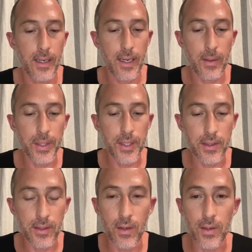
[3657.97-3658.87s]
which
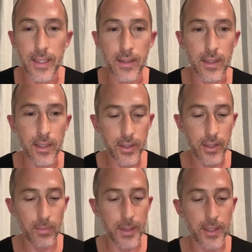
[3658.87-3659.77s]
is known in the
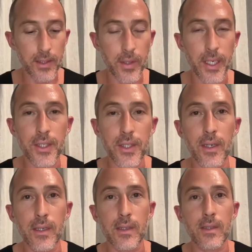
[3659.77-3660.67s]
Shilpa tradition
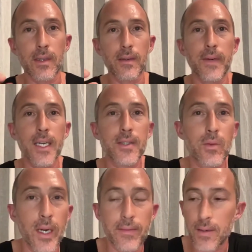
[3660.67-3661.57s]
as
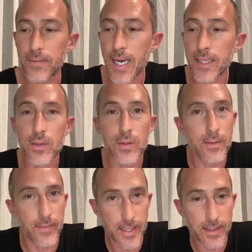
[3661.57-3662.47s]
Vastureva
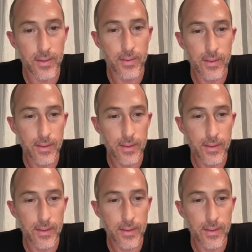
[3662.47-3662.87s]
Vastu,